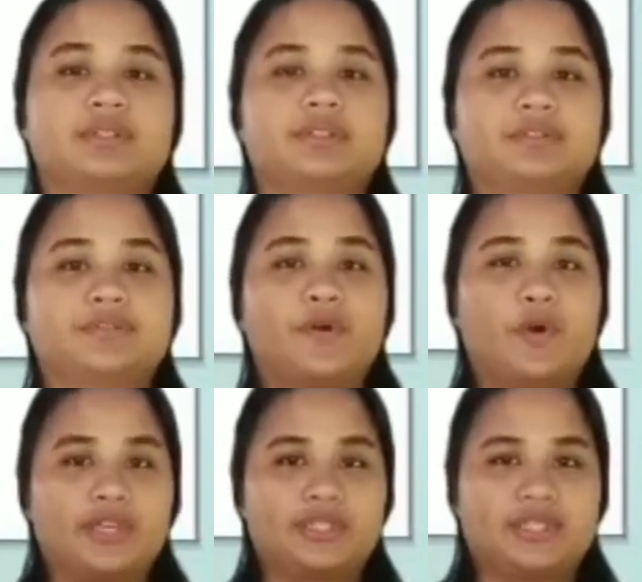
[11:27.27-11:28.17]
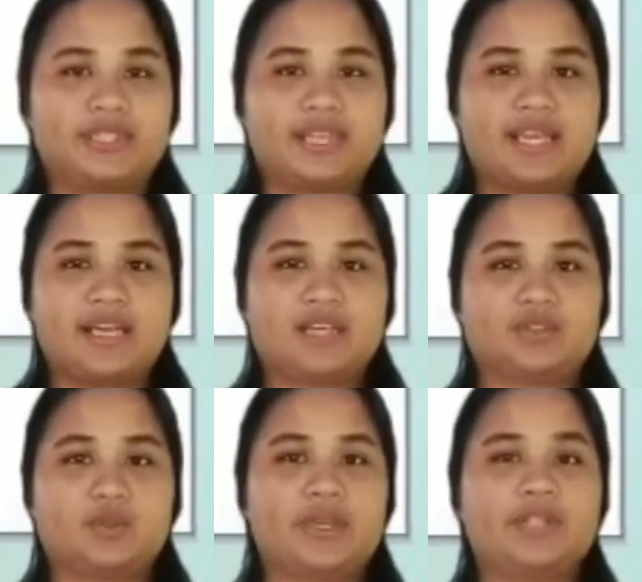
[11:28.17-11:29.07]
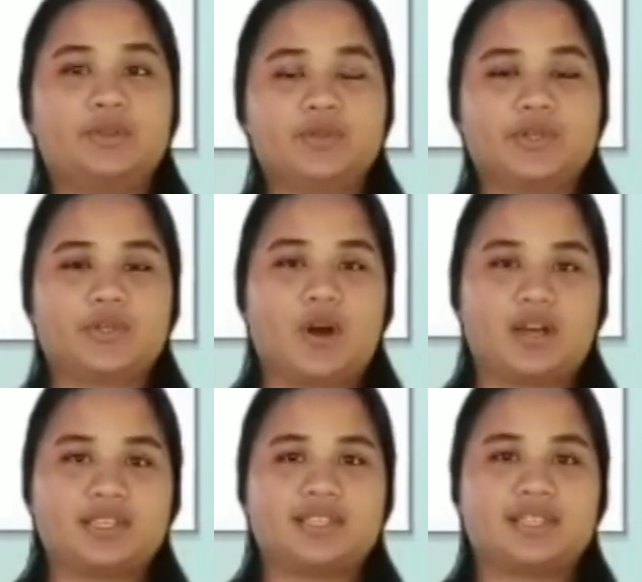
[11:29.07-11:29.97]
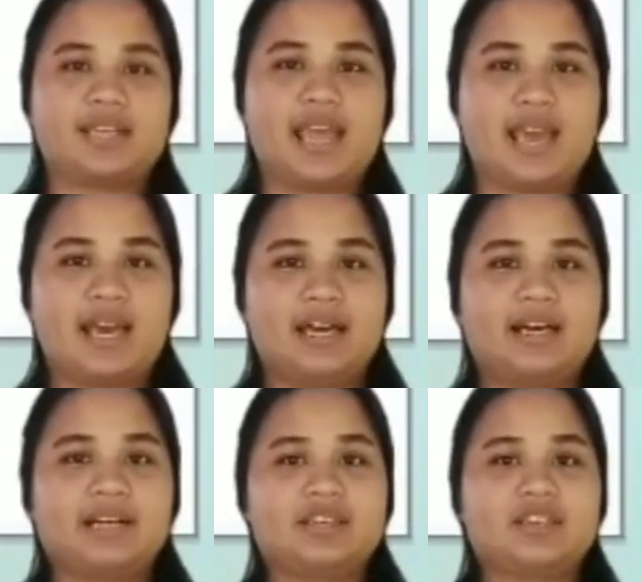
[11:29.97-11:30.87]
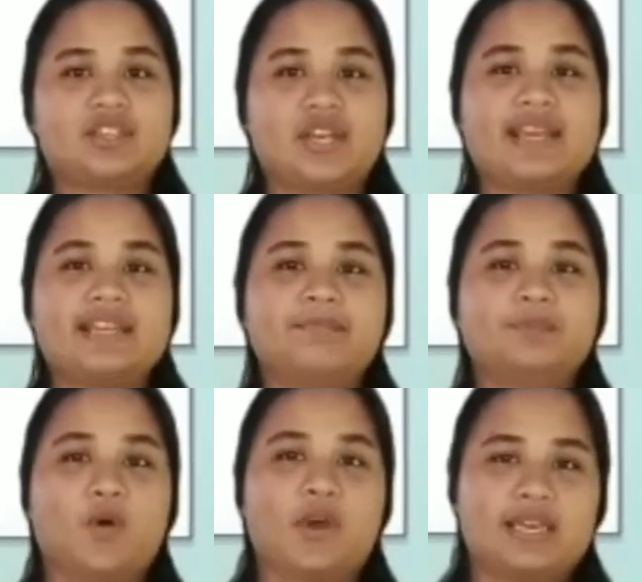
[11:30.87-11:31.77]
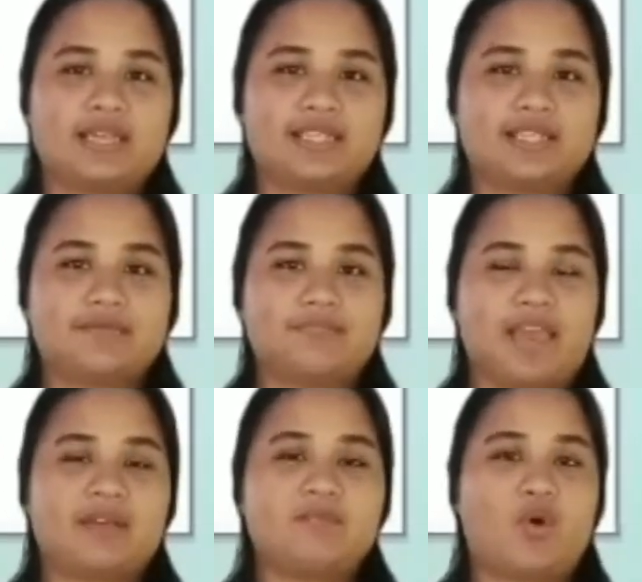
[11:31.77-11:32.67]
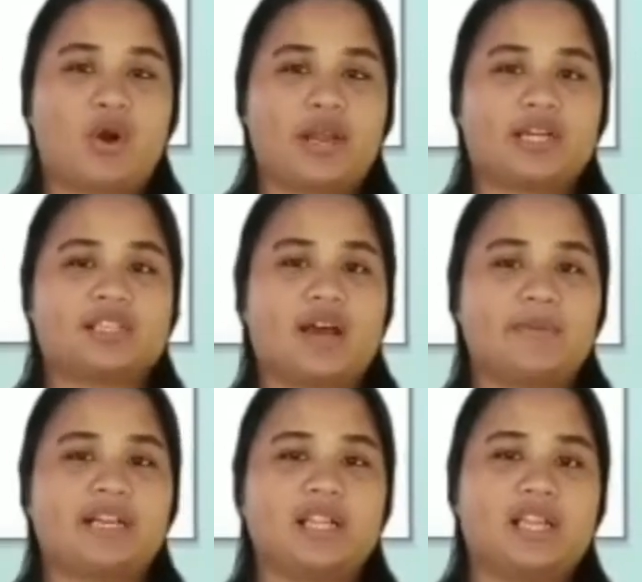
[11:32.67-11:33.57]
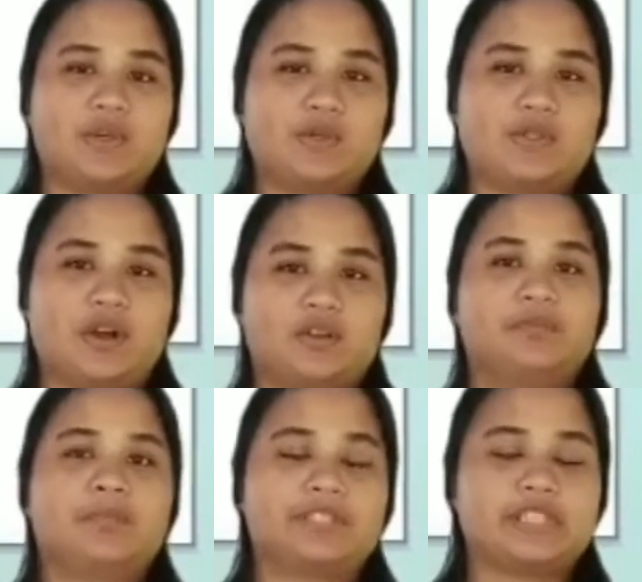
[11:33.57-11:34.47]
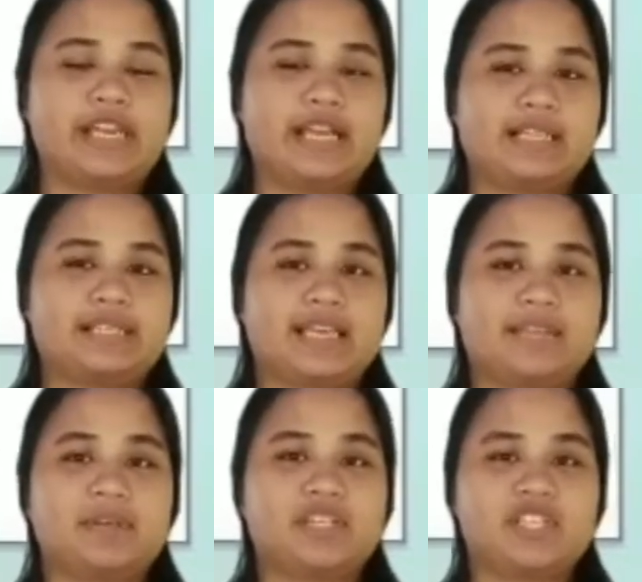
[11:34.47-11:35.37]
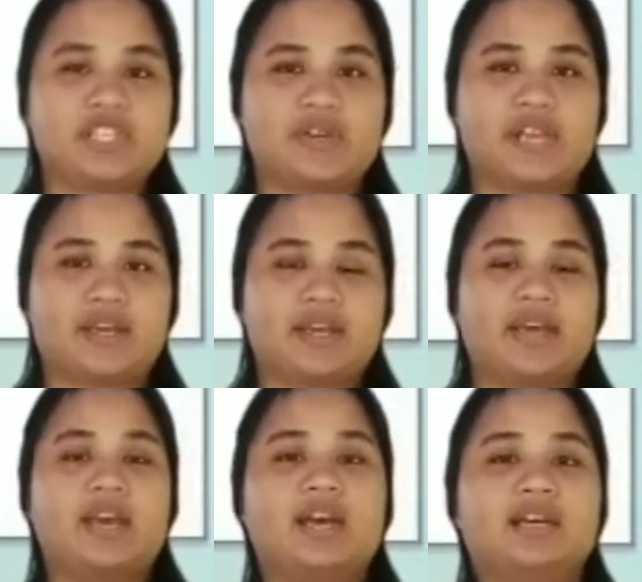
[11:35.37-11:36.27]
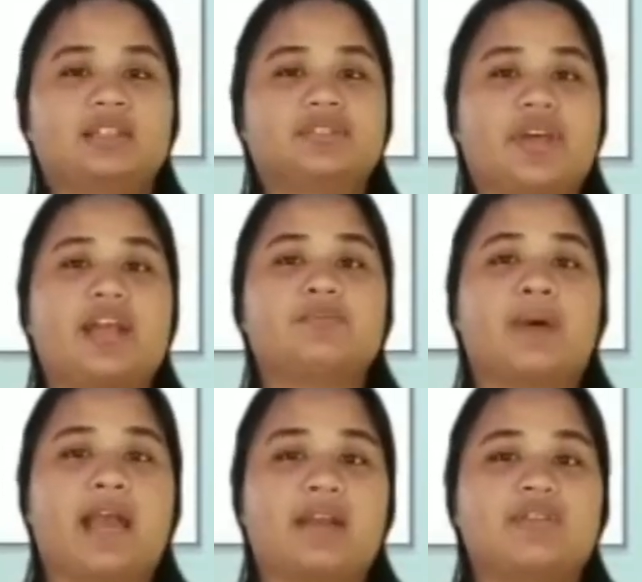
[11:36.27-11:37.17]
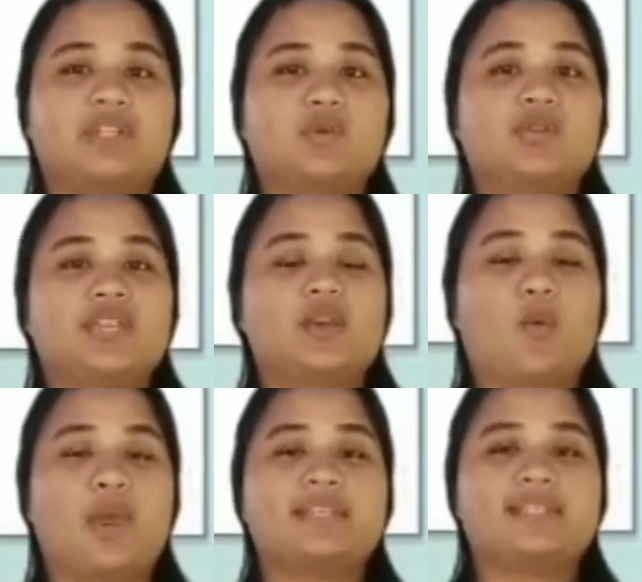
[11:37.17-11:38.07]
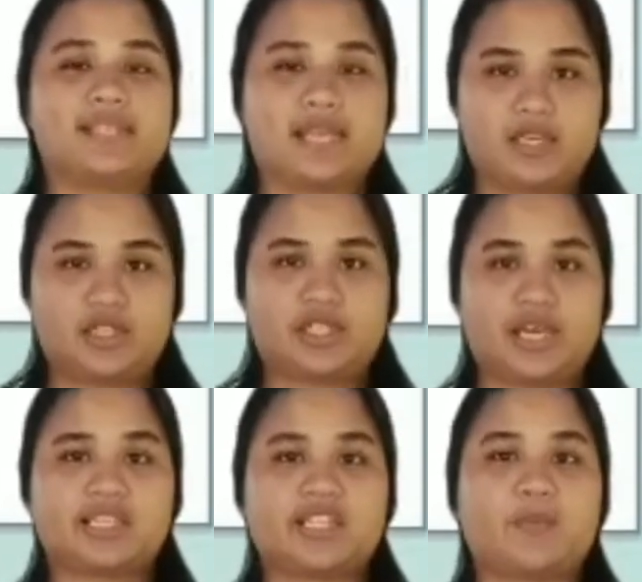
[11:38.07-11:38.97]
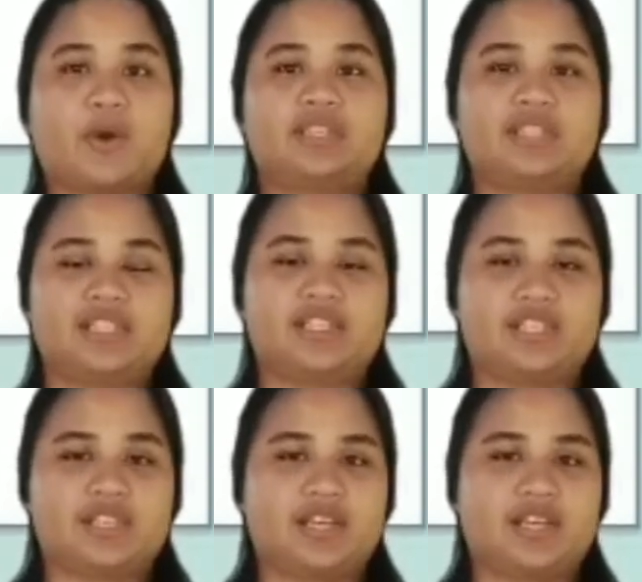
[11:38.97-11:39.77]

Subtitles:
Fourth, to reduce cost. Trained employees make more economical use of materials and machinery, thereby reducing wastage and spoilage.